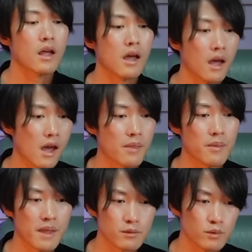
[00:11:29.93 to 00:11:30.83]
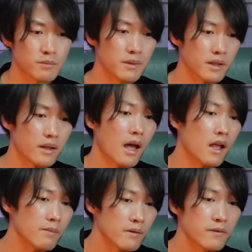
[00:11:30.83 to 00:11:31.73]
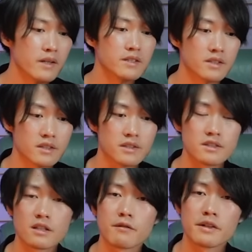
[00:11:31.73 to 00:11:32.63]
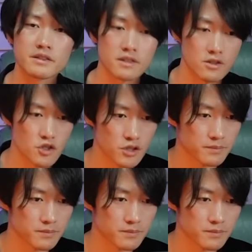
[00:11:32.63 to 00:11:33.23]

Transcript: And that would mean Elbaf is in serious danger.